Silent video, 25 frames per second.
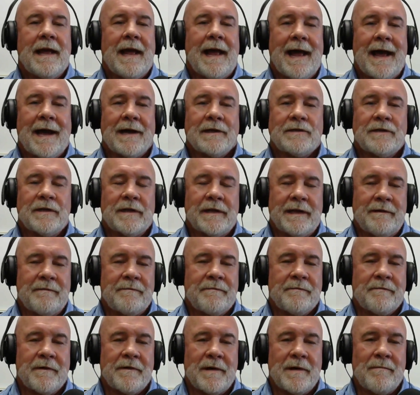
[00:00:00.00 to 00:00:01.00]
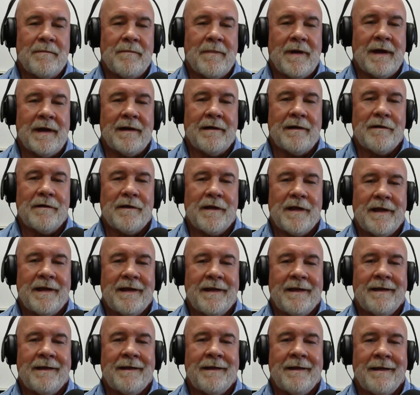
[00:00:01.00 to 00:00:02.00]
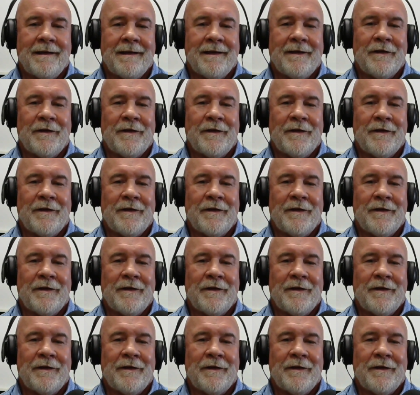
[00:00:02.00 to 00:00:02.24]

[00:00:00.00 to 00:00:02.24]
actually from uh, it,